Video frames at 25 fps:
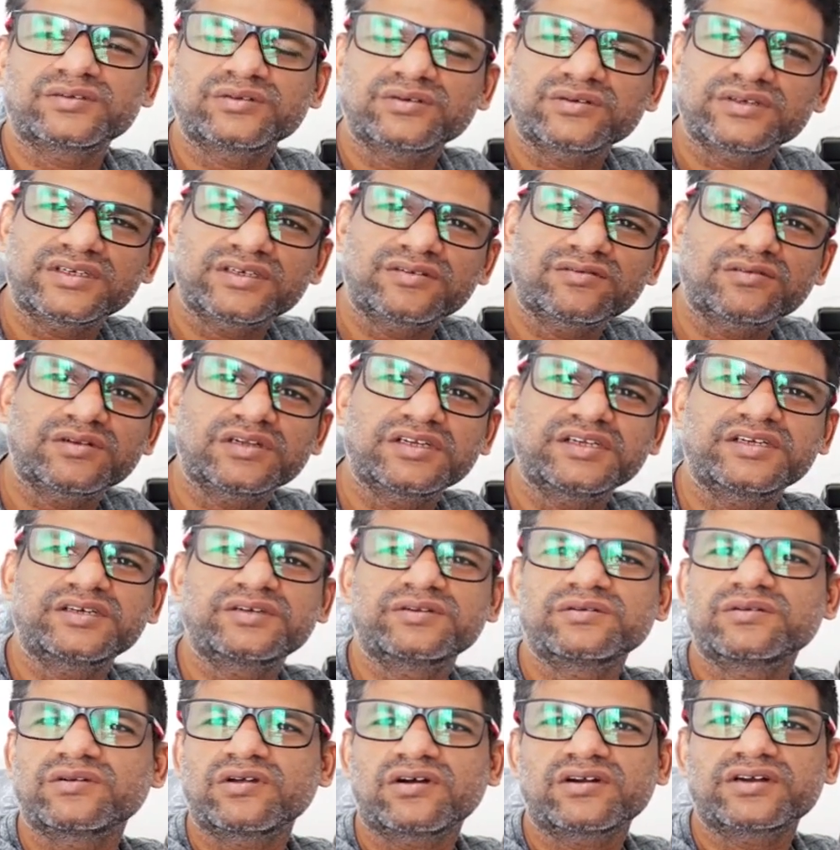So it will
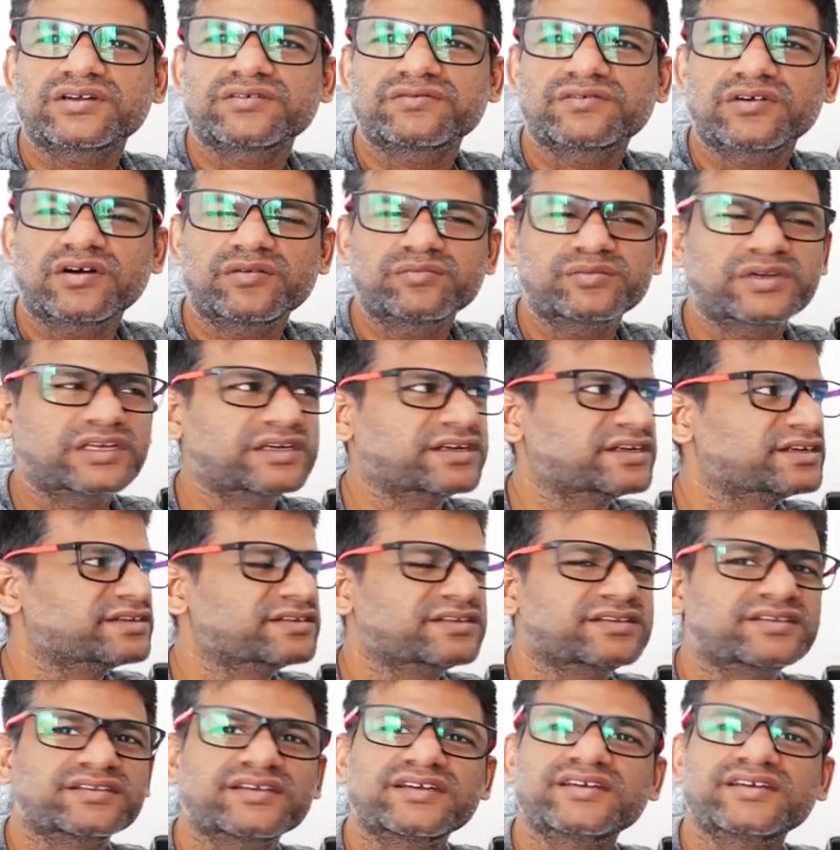lead to a lot of complications.